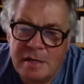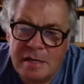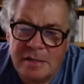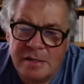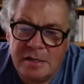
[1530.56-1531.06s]

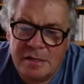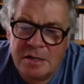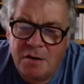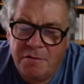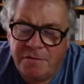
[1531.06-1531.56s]
It's
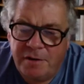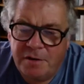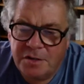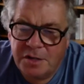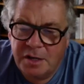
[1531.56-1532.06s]
not
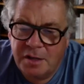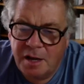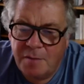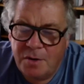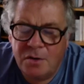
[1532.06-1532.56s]
fair to say that
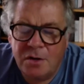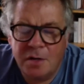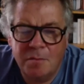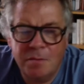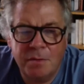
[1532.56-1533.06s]

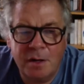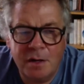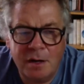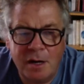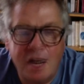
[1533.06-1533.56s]

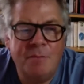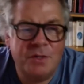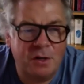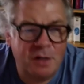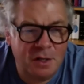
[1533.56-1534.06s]
I'm
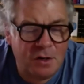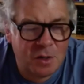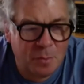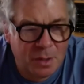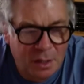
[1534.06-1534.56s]
certainly
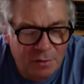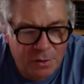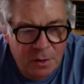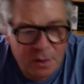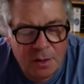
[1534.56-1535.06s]
not a
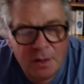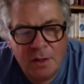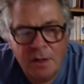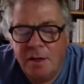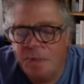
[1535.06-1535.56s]
believer,
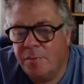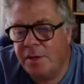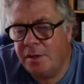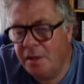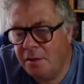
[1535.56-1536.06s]

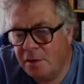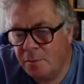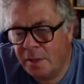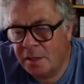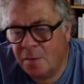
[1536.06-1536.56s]
but neither
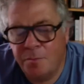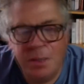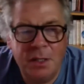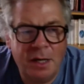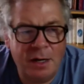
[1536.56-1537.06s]
am I a
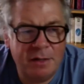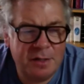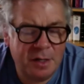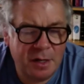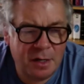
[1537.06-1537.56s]
complete
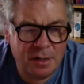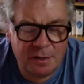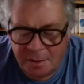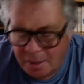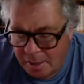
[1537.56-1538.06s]
heretic
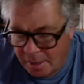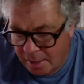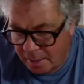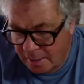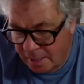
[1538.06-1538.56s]
either.
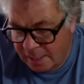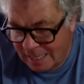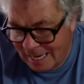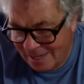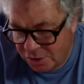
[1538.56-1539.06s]
I
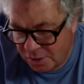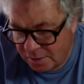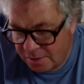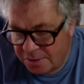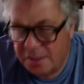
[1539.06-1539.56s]
can
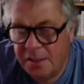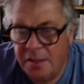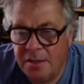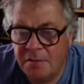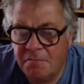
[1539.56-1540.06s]
actually
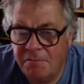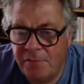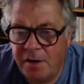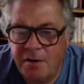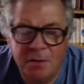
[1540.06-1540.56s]
see some
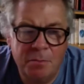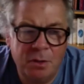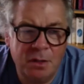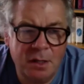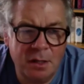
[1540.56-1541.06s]

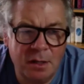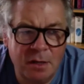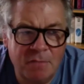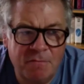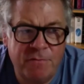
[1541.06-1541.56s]

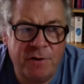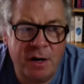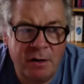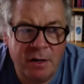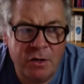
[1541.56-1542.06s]

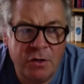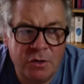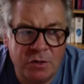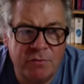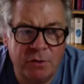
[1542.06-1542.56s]
very
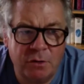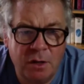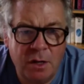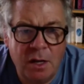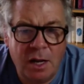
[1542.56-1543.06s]
useful
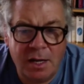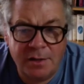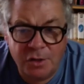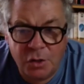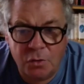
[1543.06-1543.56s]

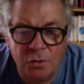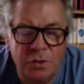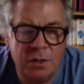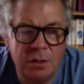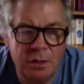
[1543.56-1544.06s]
and
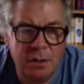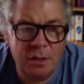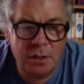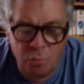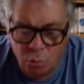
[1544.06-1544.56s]
good
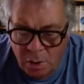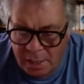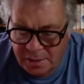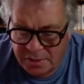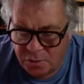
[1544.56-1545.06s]

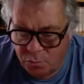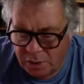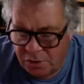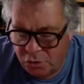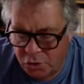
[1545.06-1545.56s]
ways that
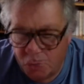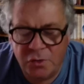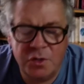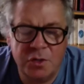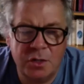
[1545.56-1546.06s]
we could
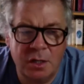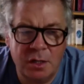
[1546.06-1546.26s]
use